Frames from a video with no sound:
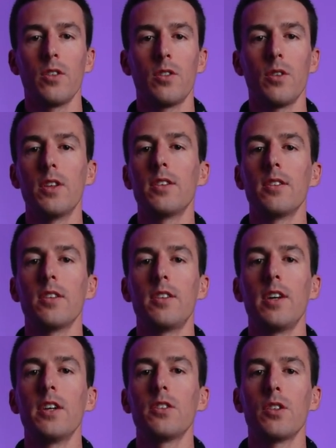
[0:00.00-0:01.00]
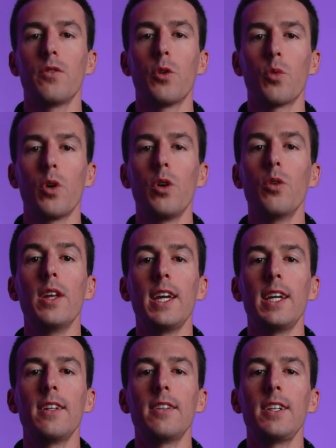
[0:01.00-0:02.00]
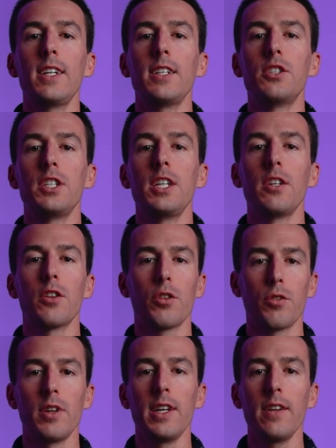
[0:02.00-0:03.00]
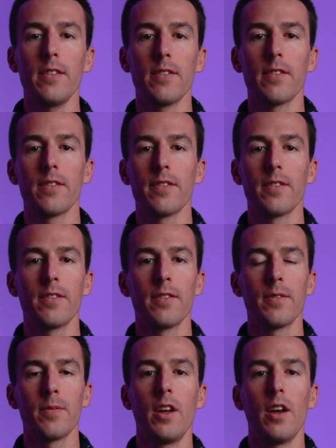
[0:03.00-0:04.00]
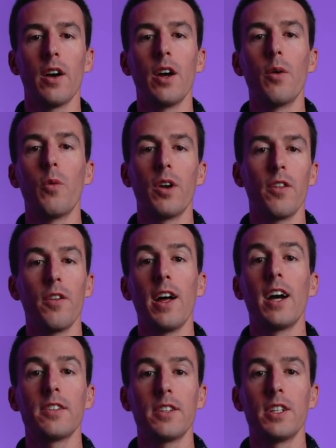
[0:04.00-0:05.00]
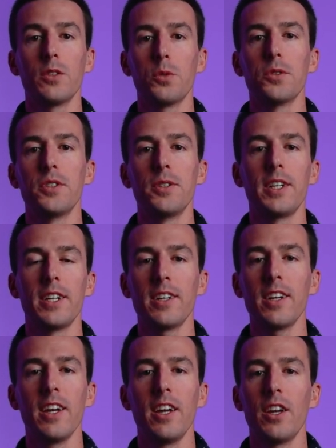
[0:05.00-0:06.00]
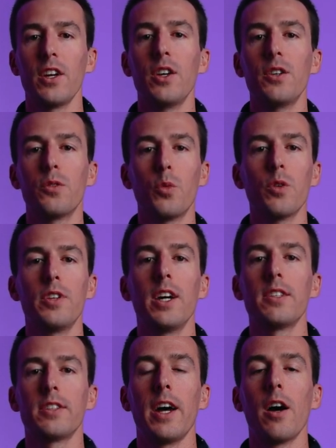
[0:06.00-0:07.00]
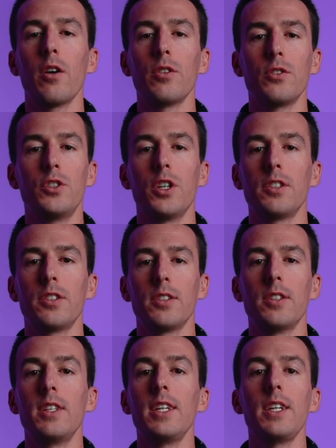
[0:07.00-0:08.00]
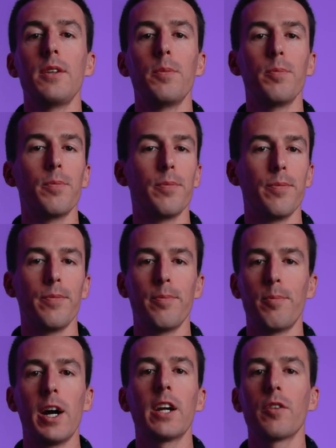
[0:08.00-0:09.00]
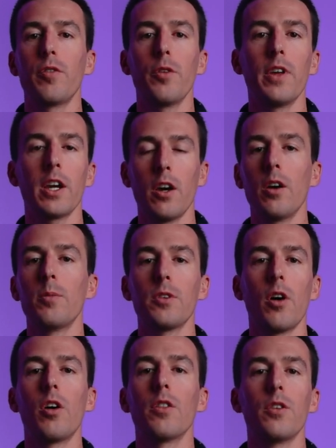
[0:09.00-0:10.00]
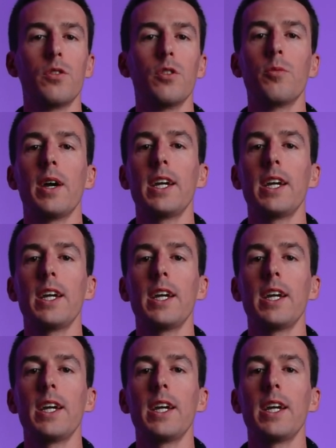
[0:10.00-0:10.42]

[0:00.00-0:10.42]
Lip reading: So this is a test of the Rode NTG3. And one of the last things we'll do here is we'll test out just the microphone that comes on the Zoom